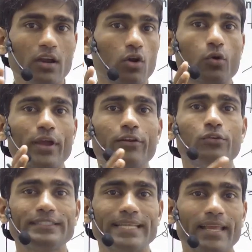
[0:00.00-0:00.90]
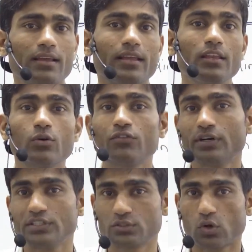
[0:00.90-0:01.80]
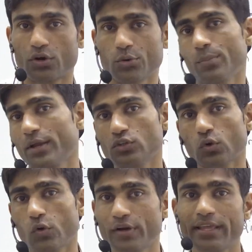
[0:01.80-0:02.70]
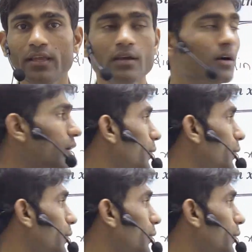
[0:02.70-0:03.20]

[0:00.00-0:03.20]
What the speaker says: going to check in our first quadrant, because already we